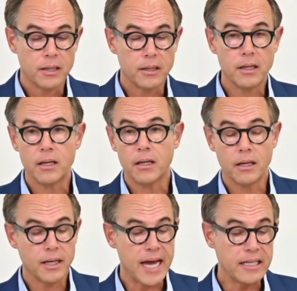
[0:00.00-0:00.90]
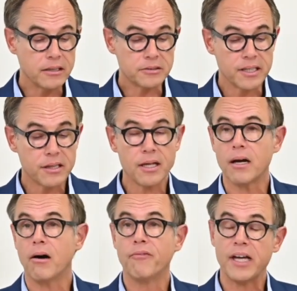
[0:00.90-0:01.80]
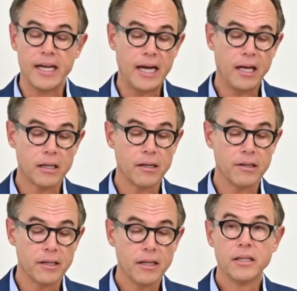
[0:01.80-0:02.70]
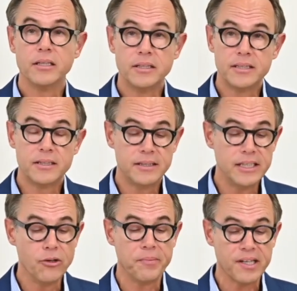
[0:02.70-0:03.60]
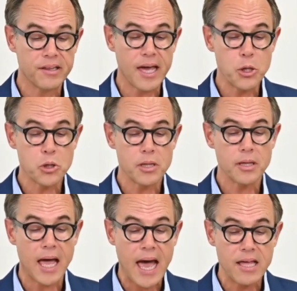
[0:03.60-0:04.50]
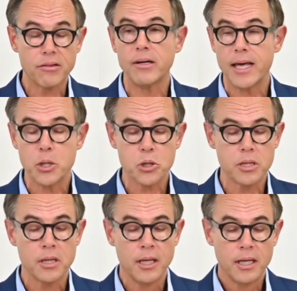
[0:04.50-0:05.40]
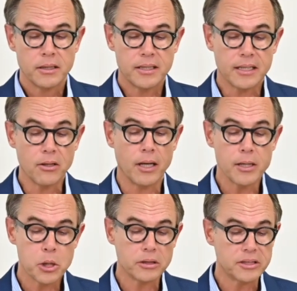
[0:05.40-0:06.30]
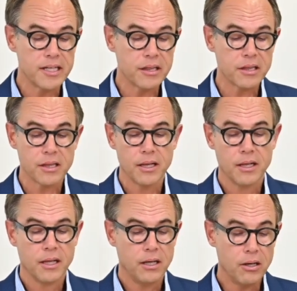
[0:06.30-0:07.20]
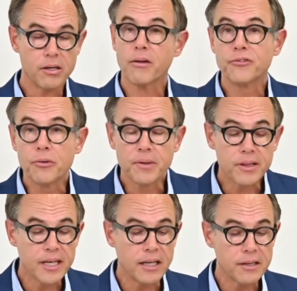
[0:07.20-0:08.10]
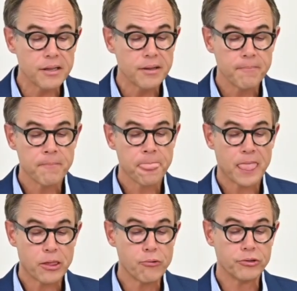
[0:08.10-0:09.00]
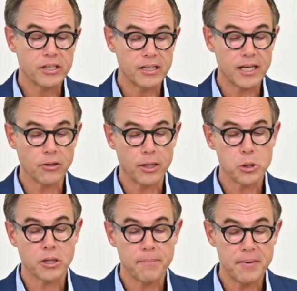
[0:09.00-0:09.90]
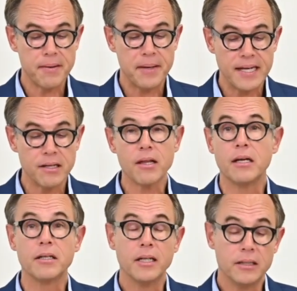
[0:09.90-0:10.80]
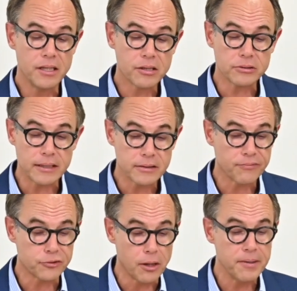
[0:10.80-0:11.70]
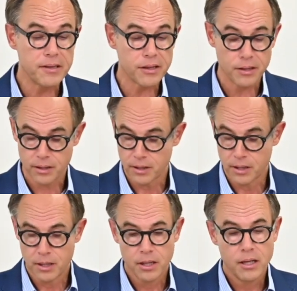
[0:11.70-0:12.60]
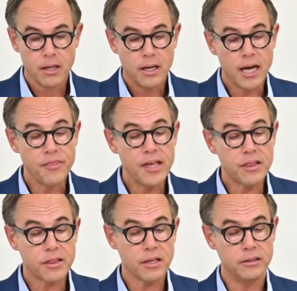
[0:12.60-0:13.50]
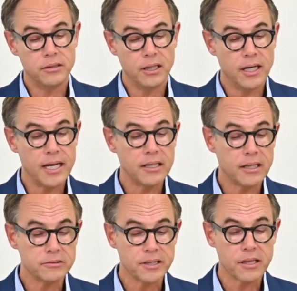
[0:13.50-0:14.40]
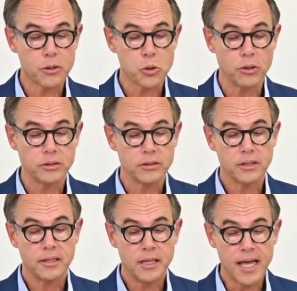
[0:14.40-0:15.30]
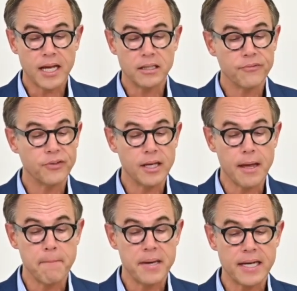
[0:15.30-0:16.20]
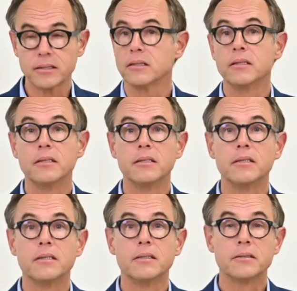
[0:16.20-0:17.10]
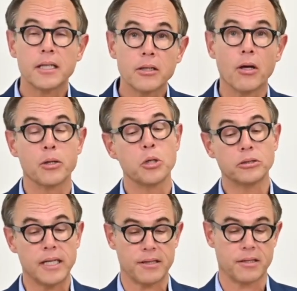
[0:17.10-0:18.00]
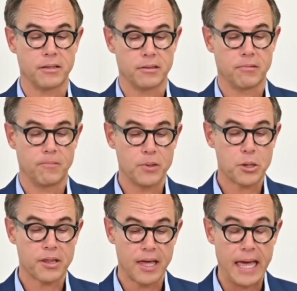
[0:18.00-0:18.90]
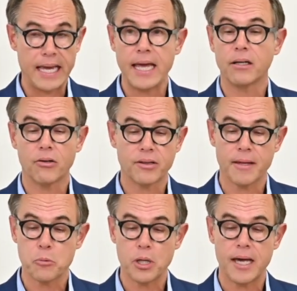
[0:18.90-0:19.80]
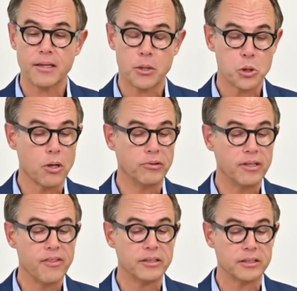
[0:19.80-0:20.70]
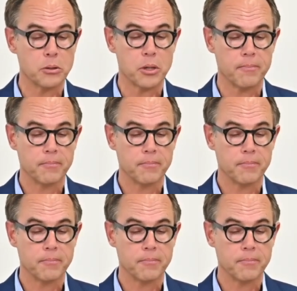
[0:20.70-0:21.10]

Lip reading: Ethical risk of AI are clearly dehumanization, isolation, technology risks, loss of human skills due to the technology dependence, and destructive robots. And these ethical risks should negatively impact technology trust, which is again conceptualized and shown in the literature.